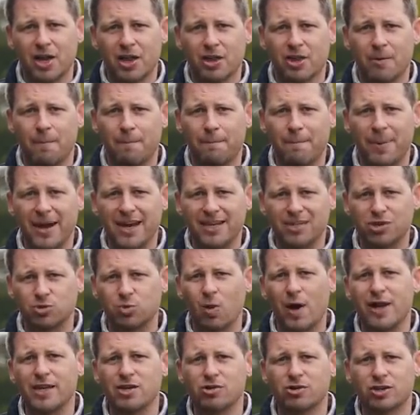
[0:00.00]
the best
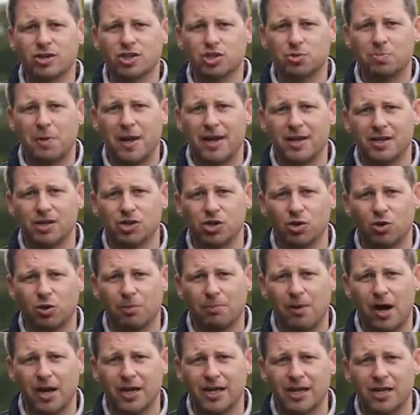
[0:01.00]
way you can spend your
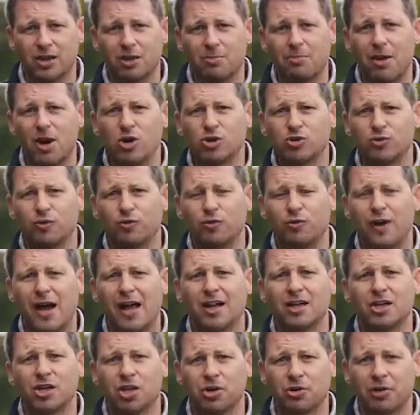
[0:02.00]
money and the most
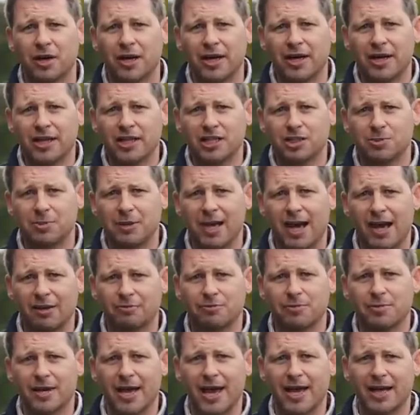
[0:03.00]
value is to be had
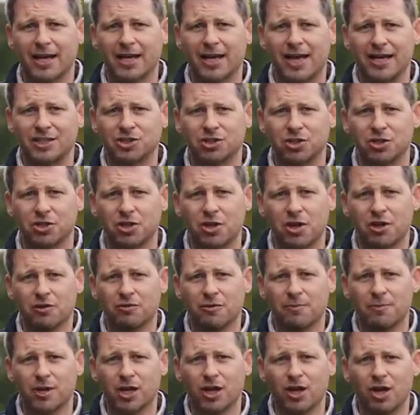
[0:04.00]
from getting a lesson
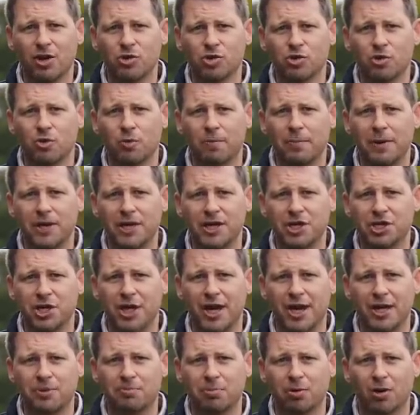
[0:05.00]
from your local
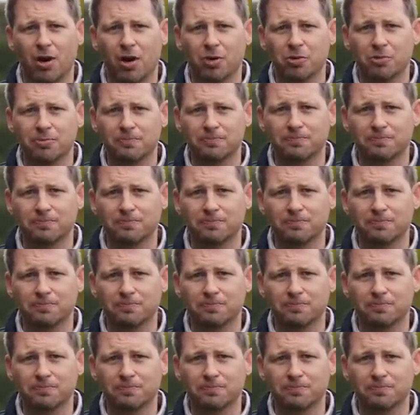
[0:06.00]
PGA pro.